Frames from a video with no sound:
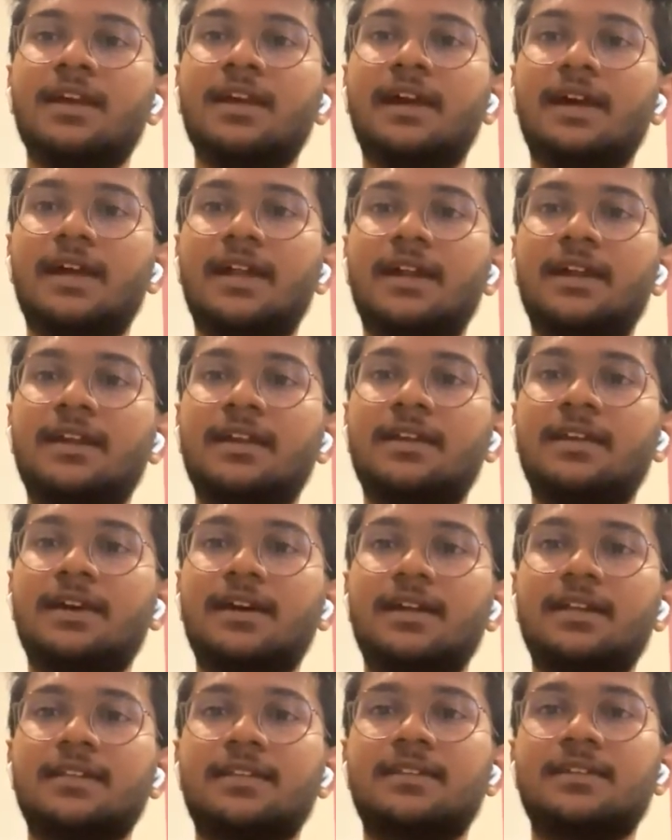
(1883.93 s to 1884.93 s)
and
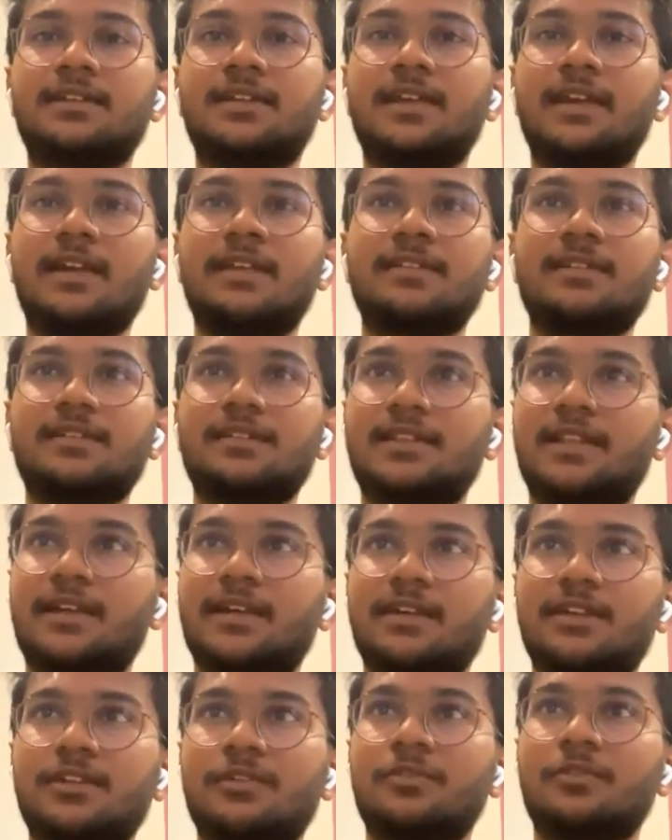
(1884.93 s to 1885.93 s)
the case is
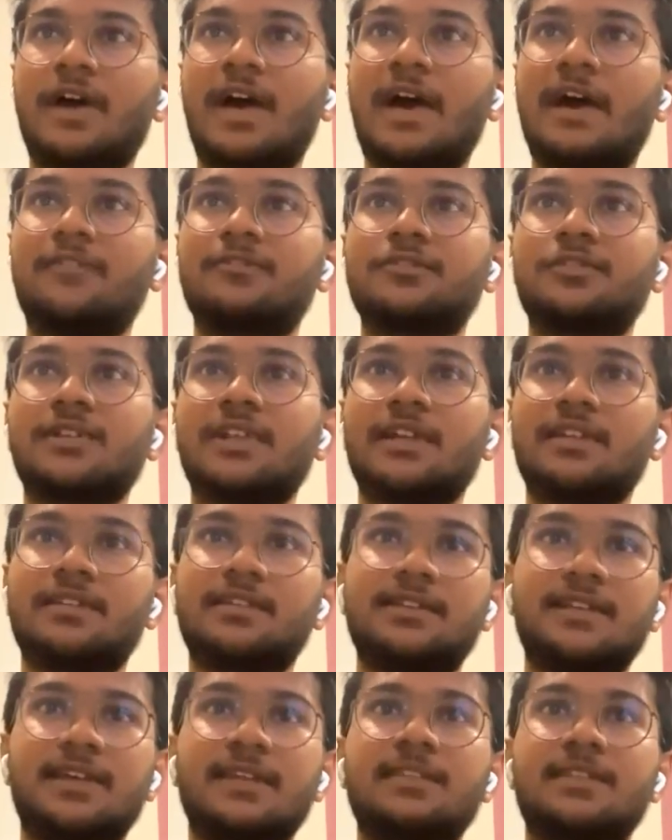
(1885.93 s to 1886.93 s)
like you have to like
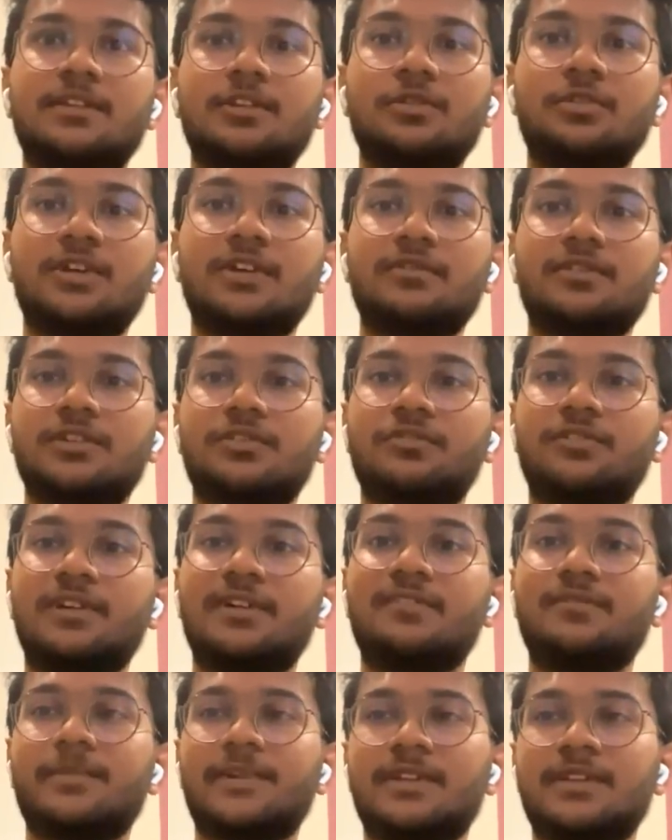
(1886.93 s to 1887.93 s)
stay in the UK for
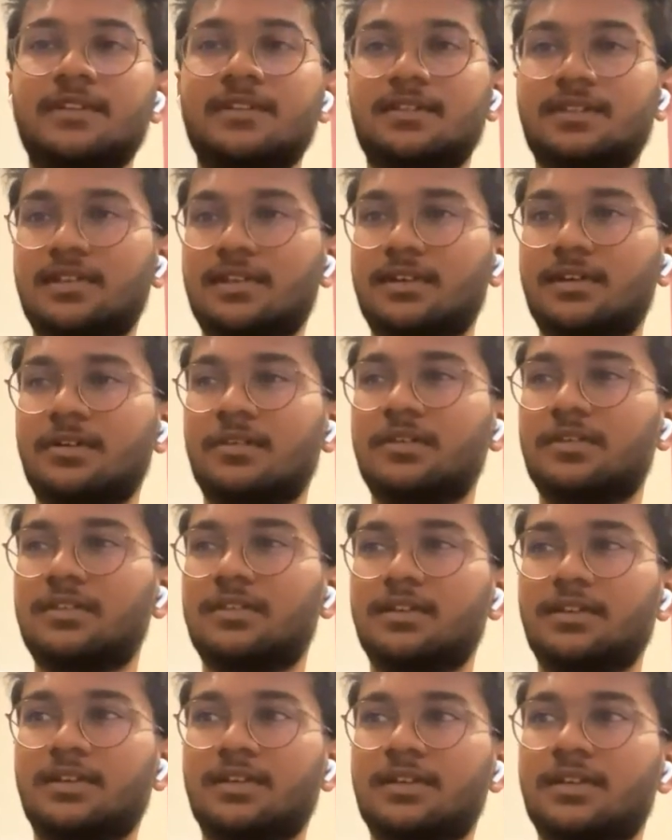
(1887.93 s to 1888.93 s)
12 months, or
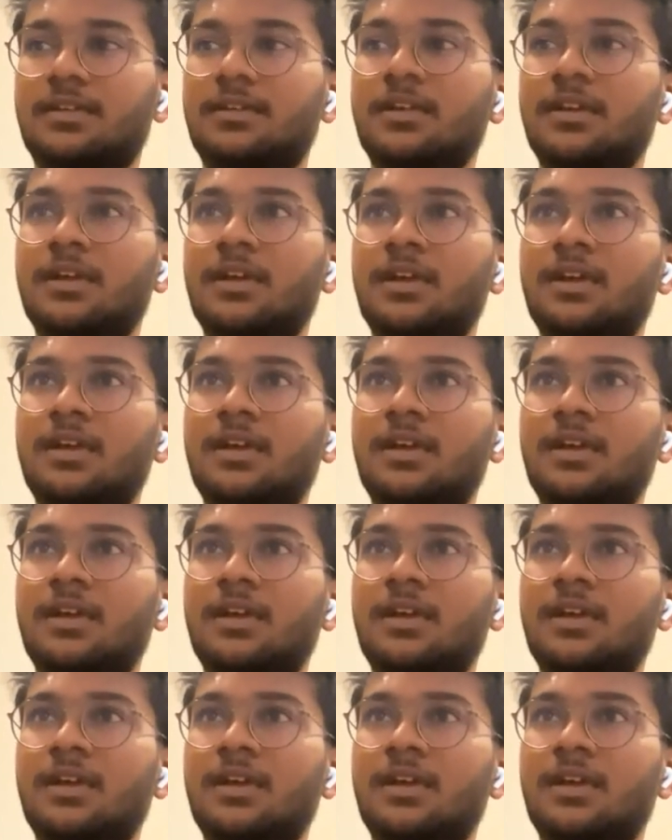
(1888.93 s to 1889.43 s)
the